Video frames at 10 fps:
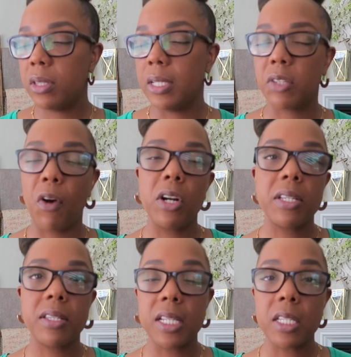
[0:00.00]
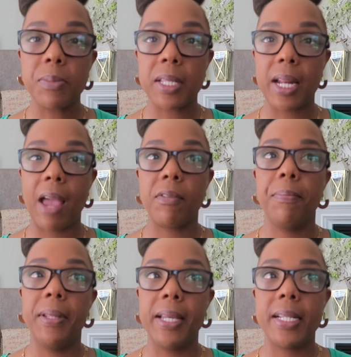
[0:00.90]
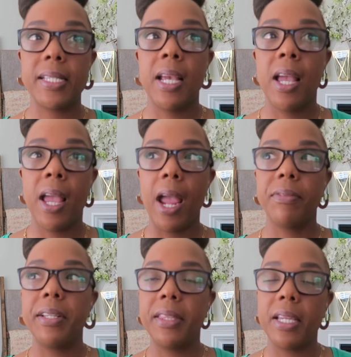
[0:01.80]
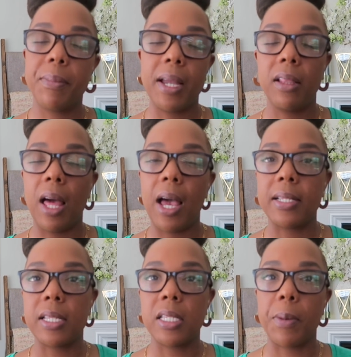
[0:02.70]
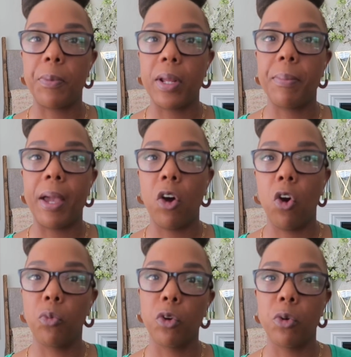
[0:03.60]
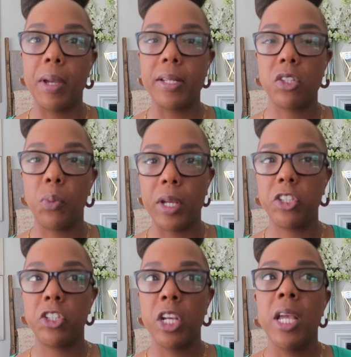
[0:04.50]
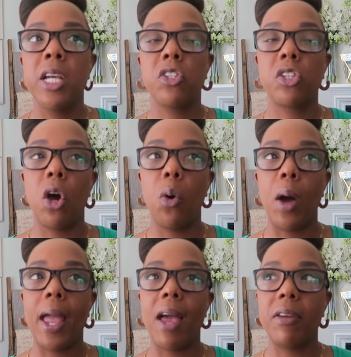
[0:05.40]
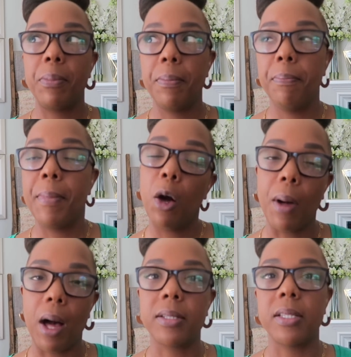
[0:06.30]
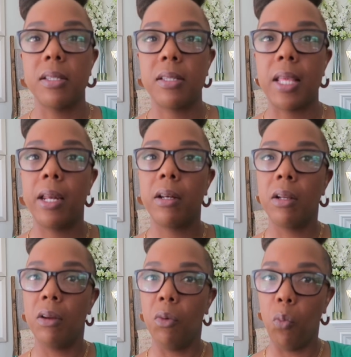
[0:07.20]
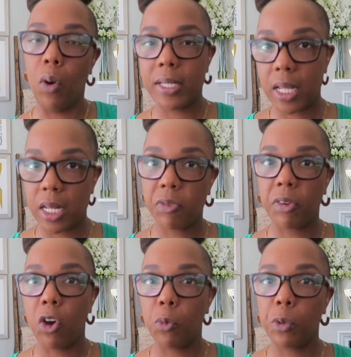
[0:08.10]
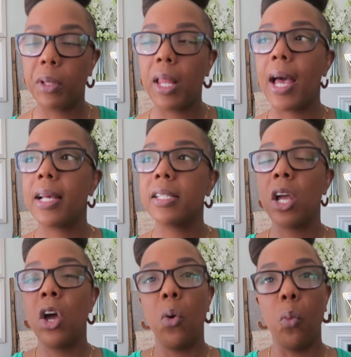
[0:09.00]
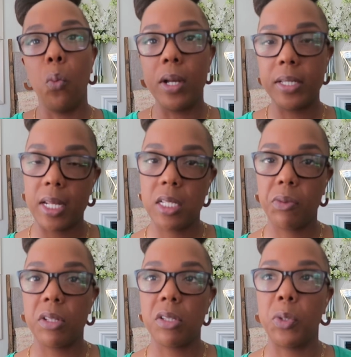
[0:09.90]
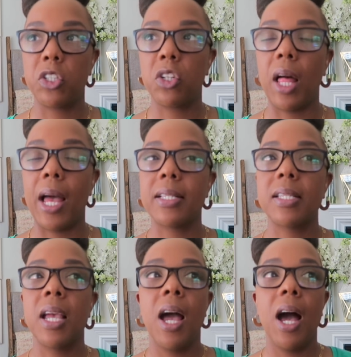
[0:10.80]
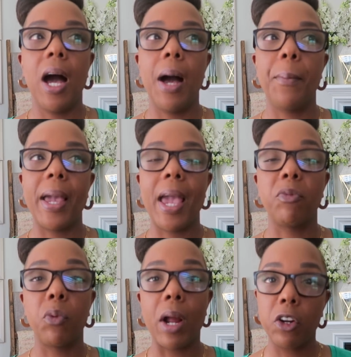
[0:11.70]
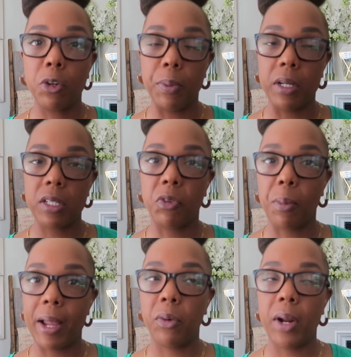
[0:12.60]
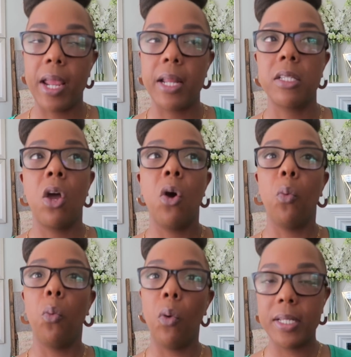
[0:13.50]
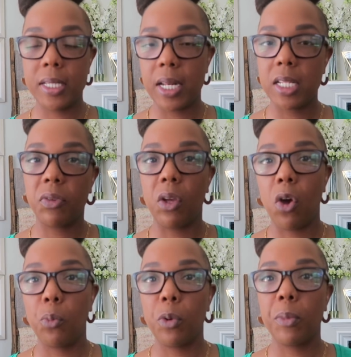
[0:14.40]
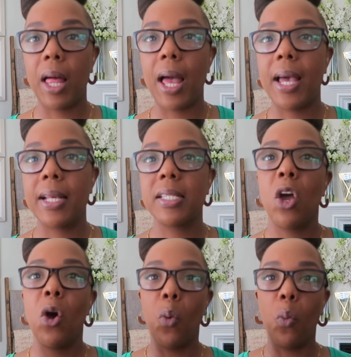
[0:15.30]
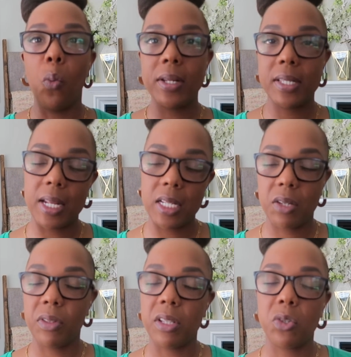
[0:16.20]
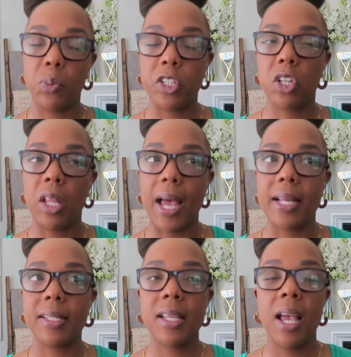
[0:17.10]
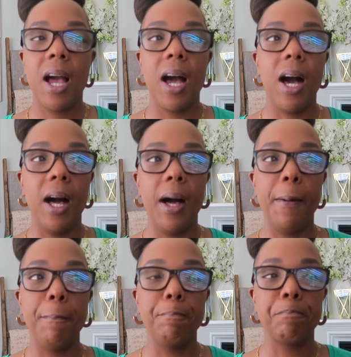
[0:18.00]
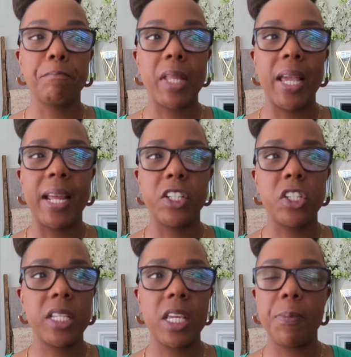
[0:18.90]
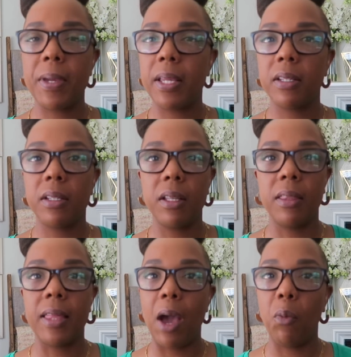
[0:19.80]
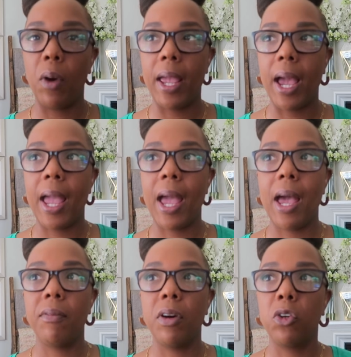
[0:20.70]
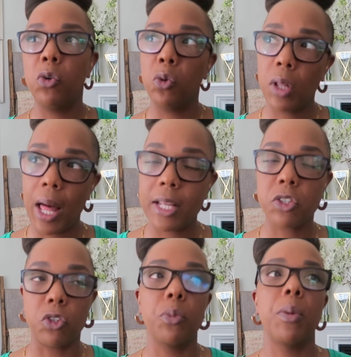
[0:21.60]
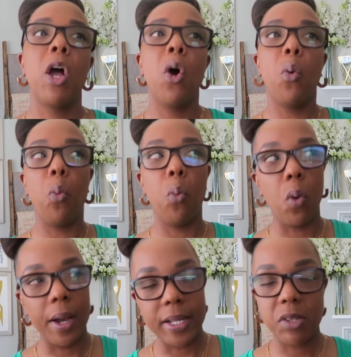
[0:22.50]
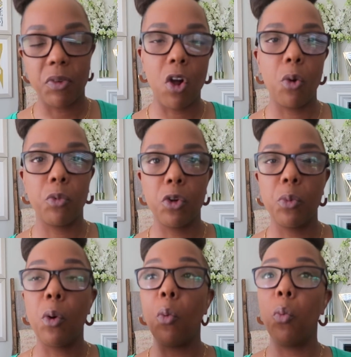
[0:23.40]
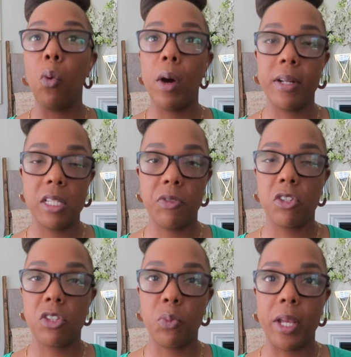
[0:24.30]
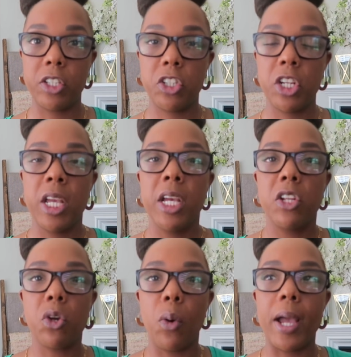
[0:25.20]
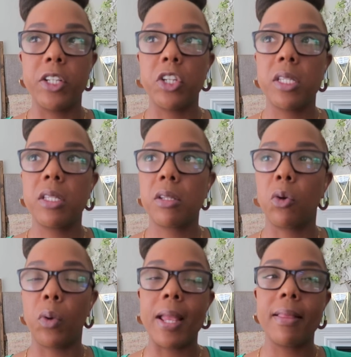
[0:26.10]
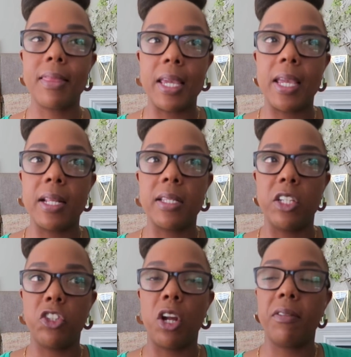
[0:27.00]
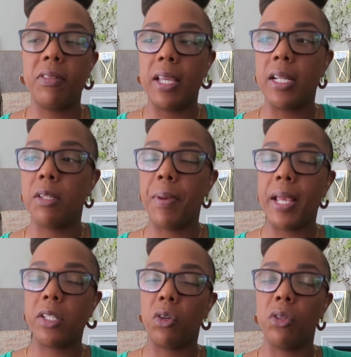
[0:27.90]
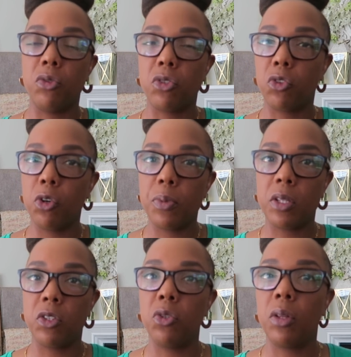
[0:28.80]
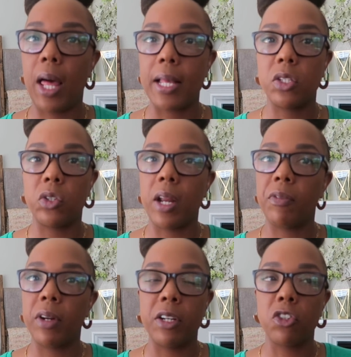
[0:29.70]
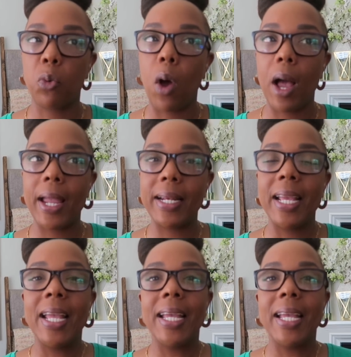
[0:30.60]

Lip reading: As far as systems that I have in place, everything in my class is separated by homeroom and switch. So I have mailboxes that one set is for the homeroom class, one set is for the switch class. I have record books for my grades. One set is for the homeroom class, one set is for the switch class. And I just keep it that way. I have a Google Classroom. One is for homeroom, one is for switch. So I just grade things and chunk things based on those groups. The two classes are never intertwined.